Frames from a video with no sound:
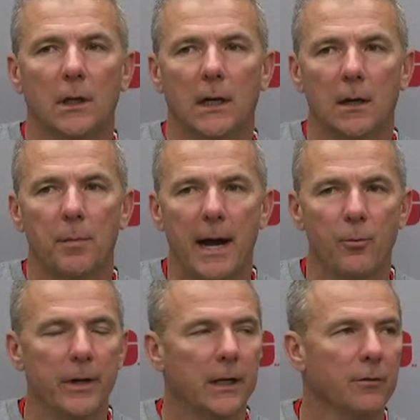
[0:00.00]
A bye
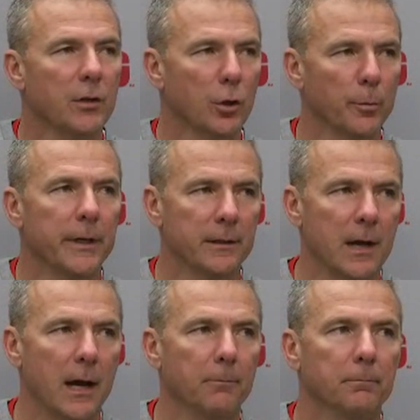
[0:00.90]
week gives you a little bit of
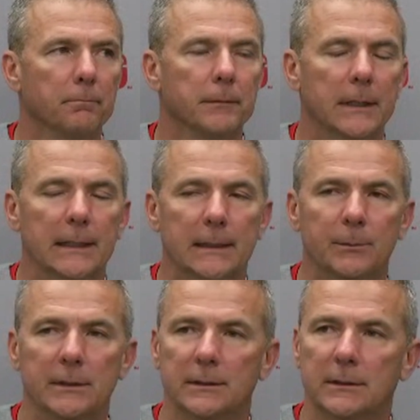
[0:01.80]
time,
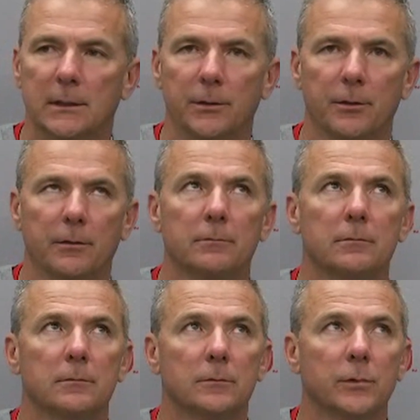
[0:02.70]
but you know you're.
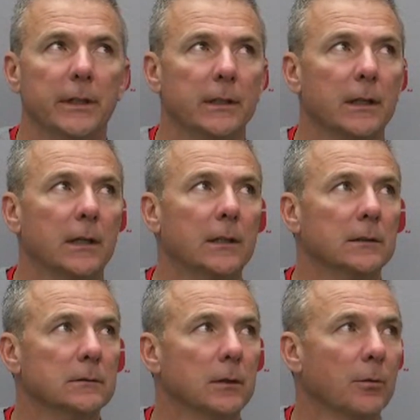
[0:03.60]
Week,
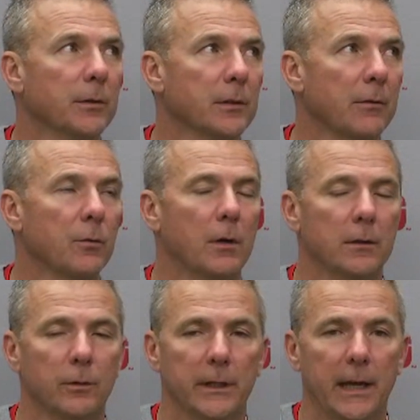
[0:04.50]
7-1,
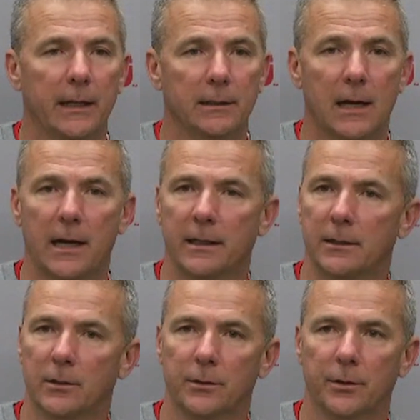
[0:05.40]
week 8-9,
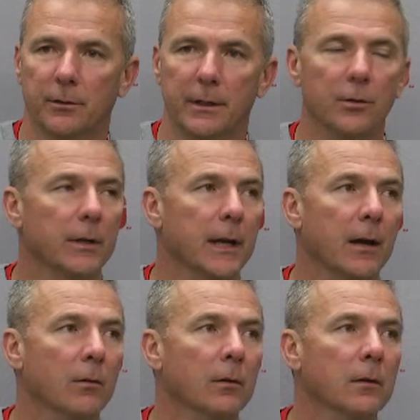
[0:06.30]
you're into it
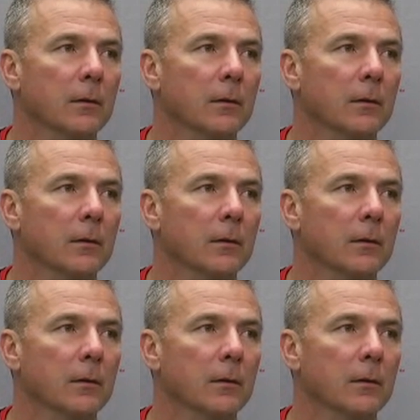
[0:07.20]
now.